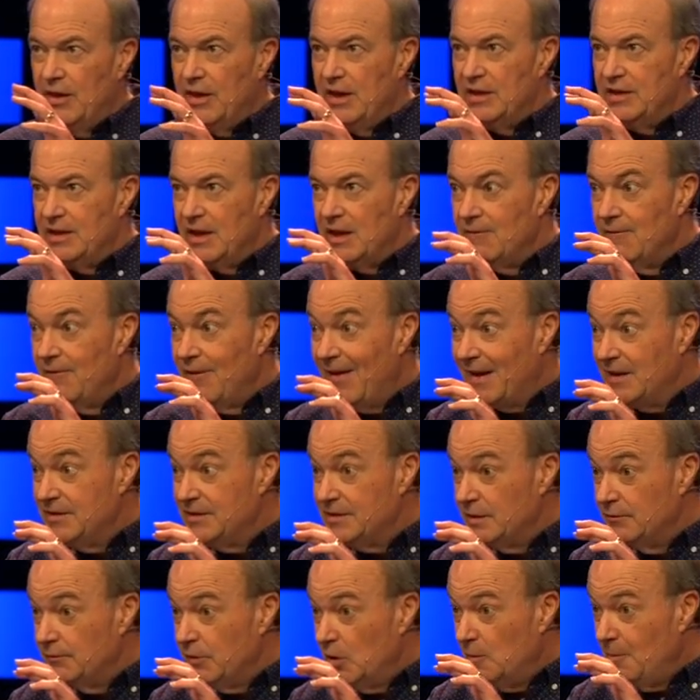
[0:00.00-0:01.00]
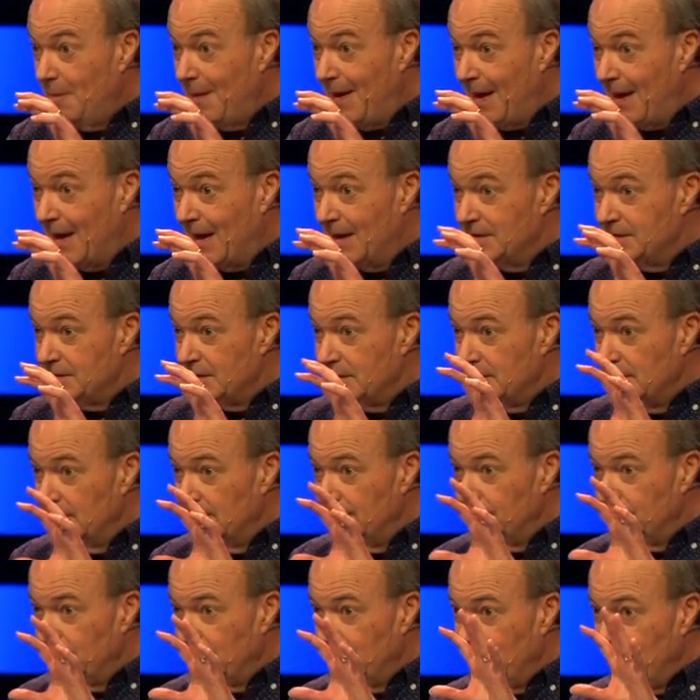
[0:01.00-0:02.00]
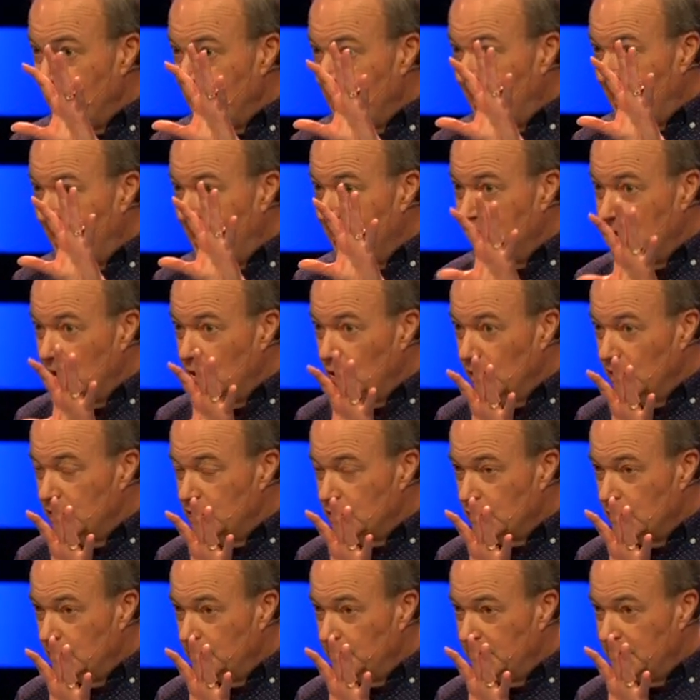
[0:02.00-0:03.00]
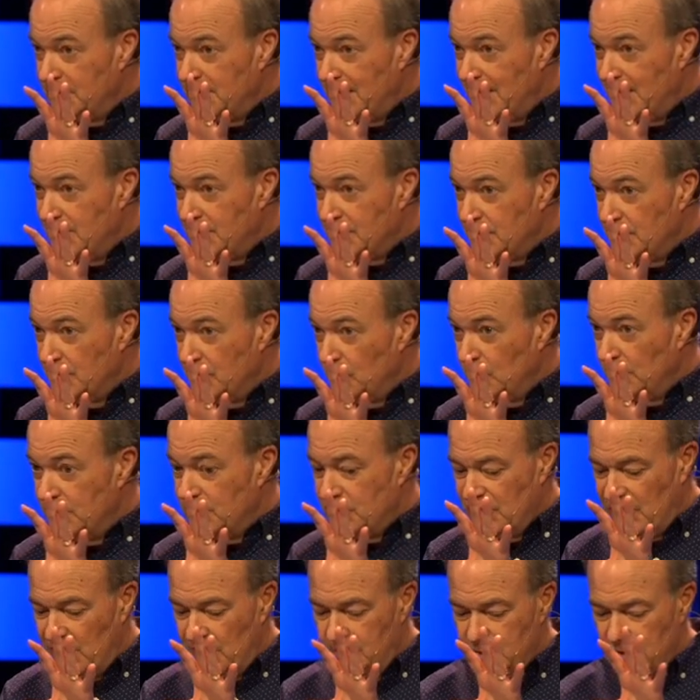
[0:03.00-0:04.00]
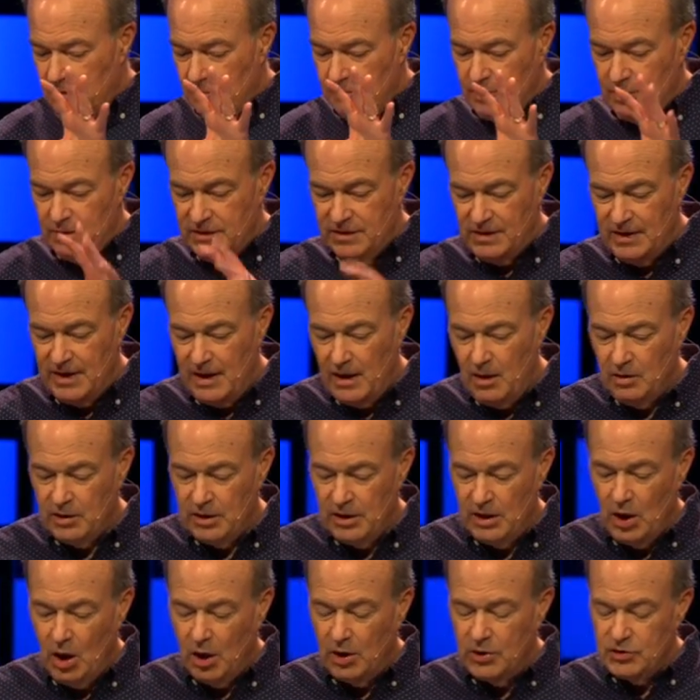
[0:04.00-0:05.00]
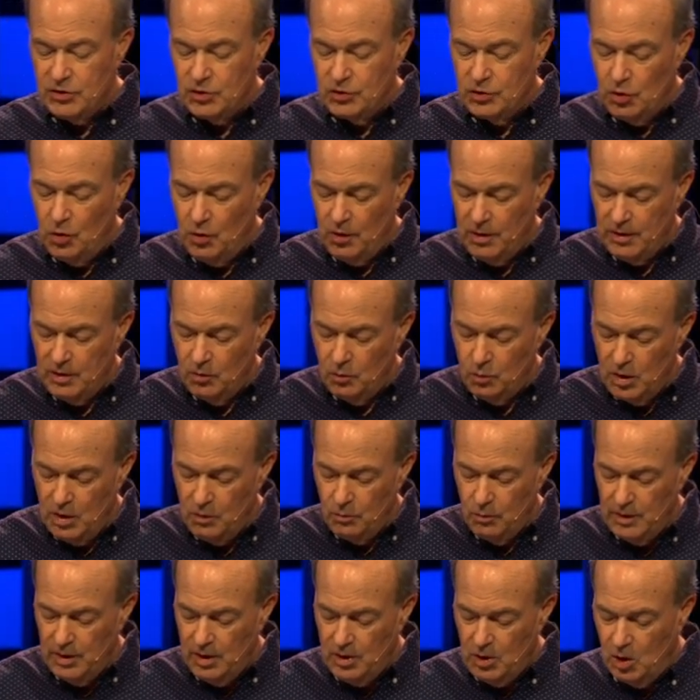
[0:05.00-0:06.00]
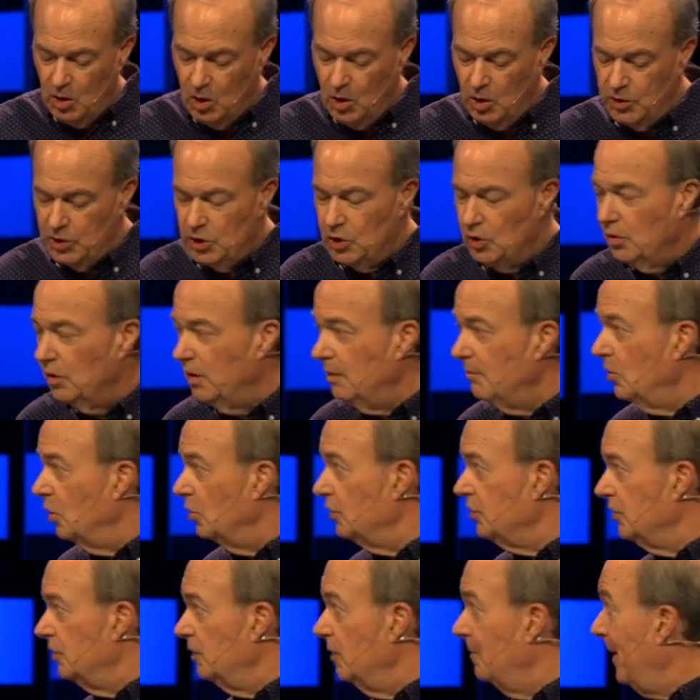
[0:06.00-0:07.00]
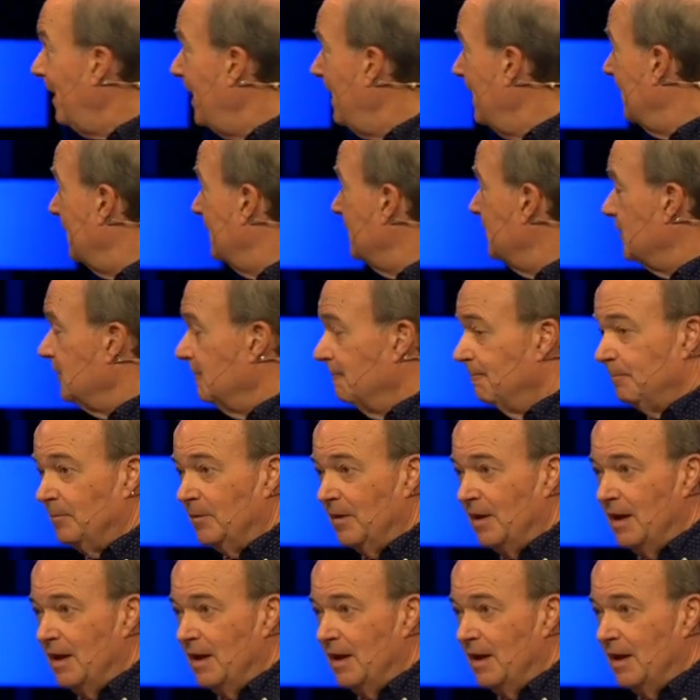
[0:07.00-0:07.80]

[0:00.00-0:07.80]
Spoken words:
the events of your past and your interpretation, which shapes your personality, are stored in what we call your emotional baggage.